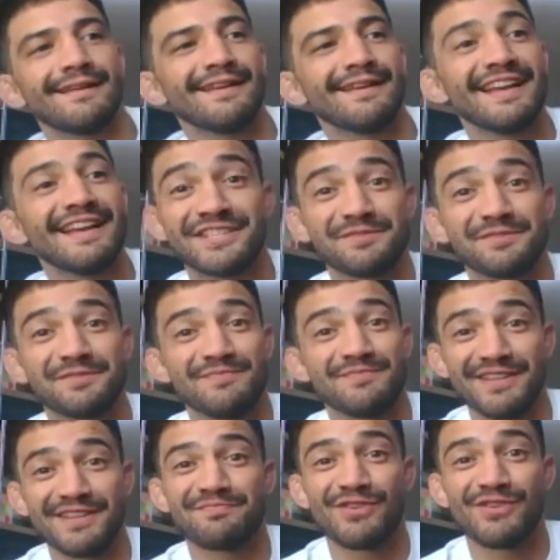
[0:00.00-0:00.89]

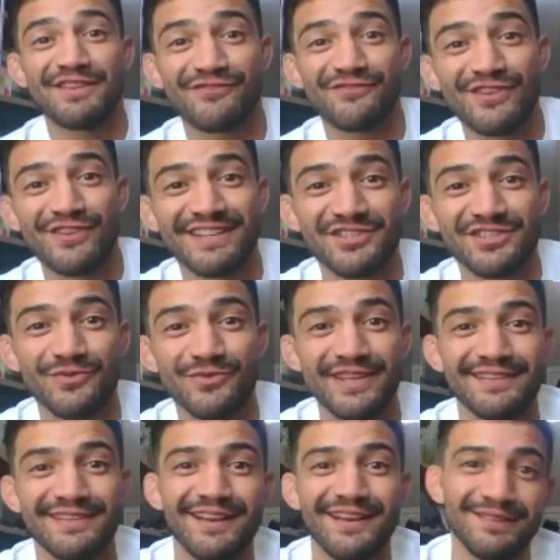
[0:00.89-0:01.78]
It's pretty freaking
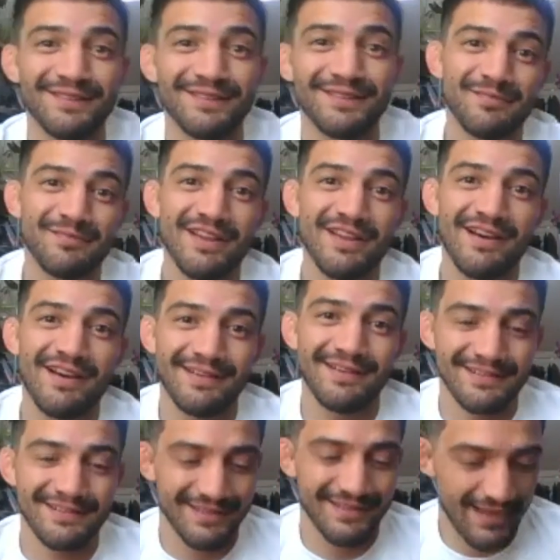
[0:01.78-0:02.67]
sweet, I'll be
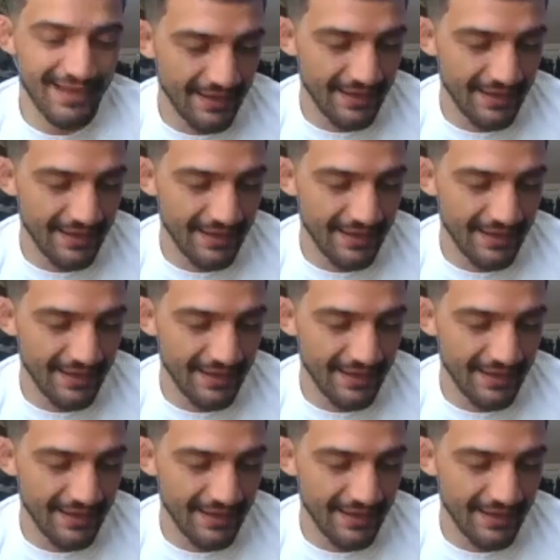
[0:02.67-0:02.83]
honest.